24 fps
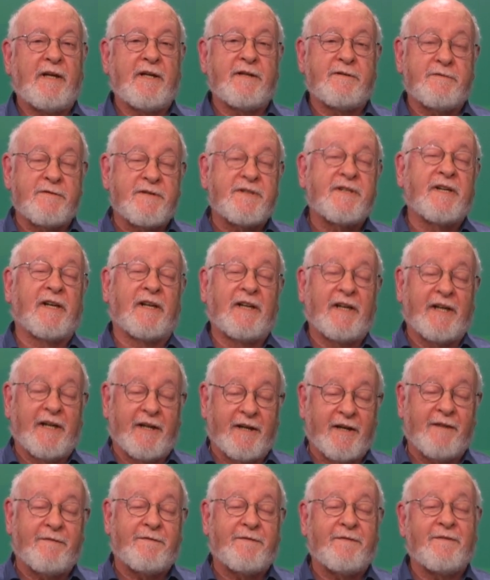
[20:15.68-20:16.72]
Interestingly
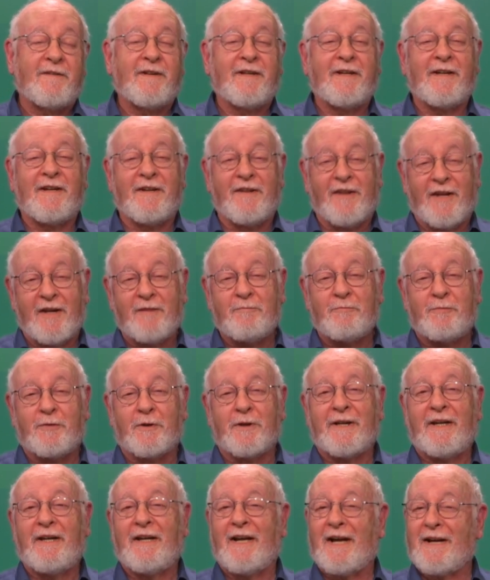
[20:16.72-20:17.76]
enough, in that
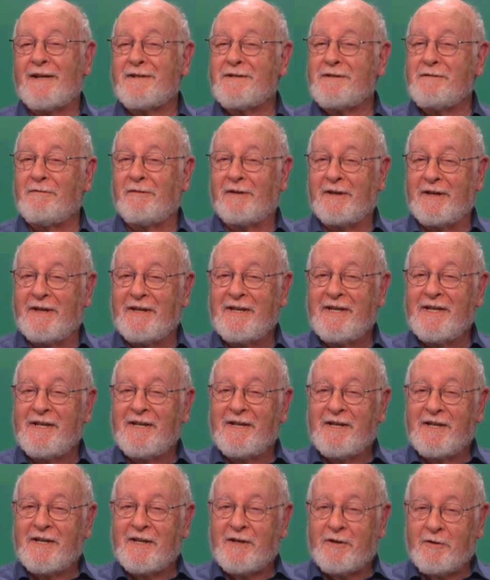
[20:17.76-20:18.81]
book he actually
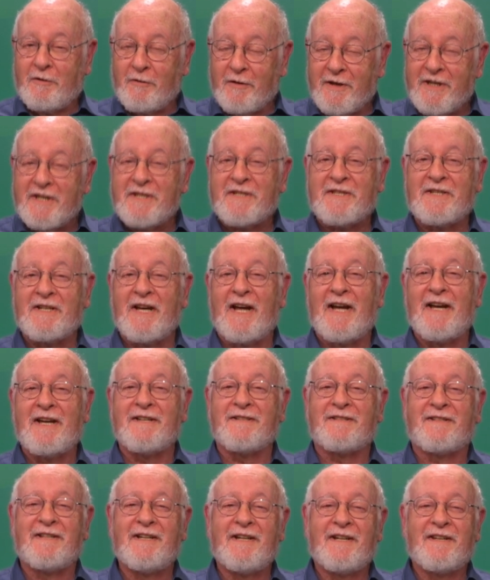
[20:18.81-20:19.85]

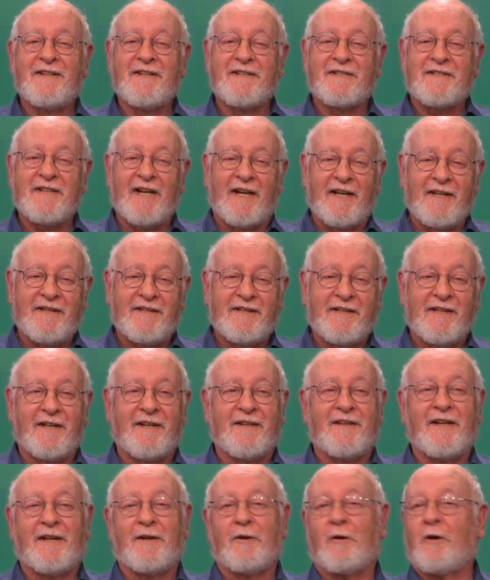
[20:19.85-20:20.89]
criticized this
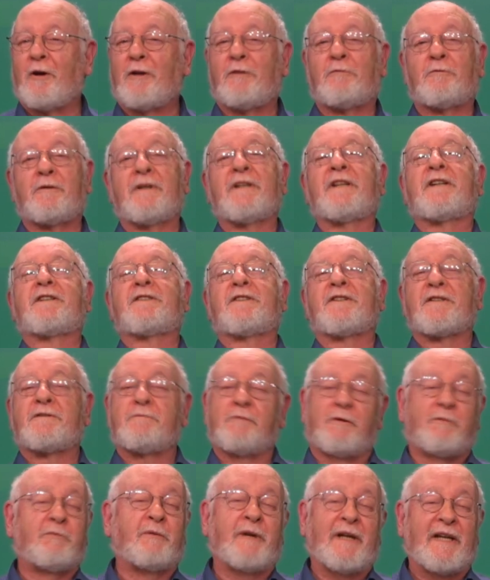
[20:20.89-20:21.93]
idea that all religions
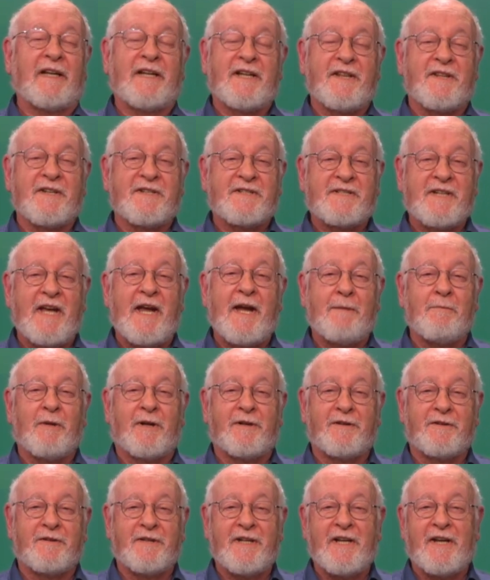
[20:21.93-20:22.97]
were really the same
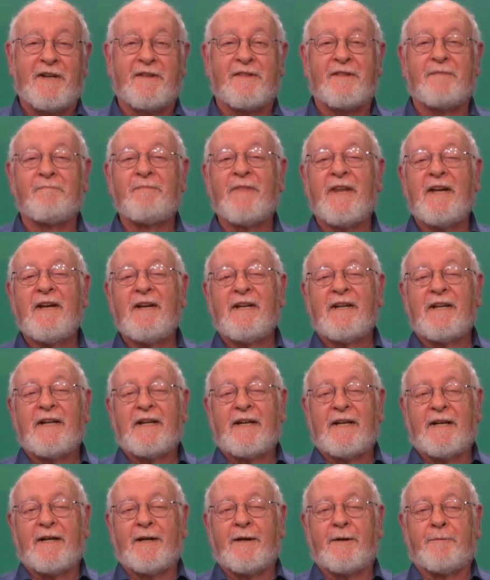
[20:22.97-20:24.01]
underneath.
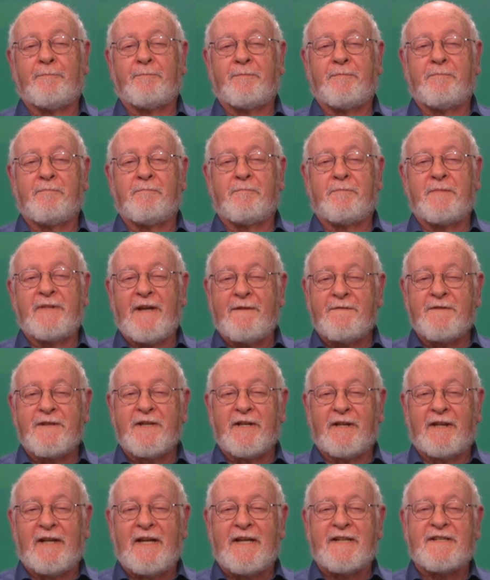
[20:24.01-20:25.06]

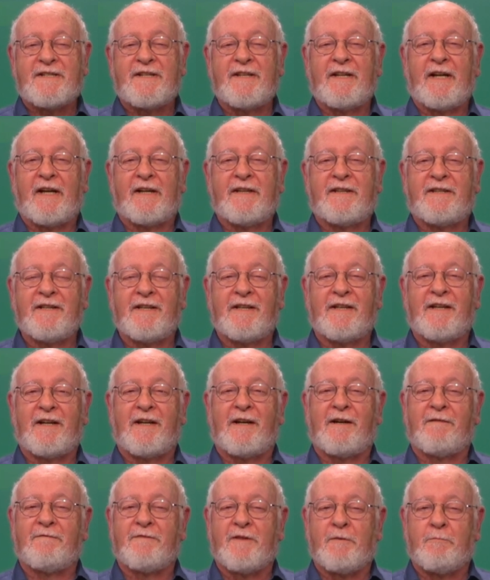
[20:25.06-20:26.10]
Nevertheless, the idea
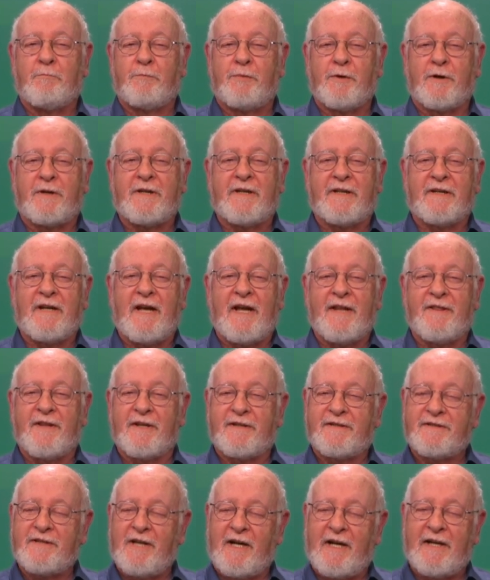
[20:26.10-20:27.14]
of the book and
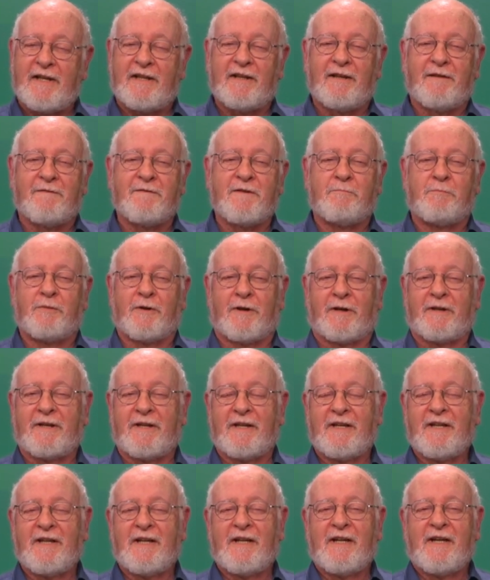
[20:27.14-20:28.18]
the title of the
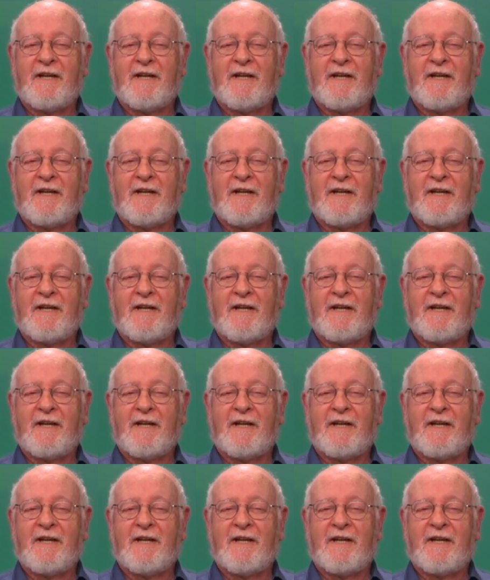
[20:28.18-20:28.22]
book,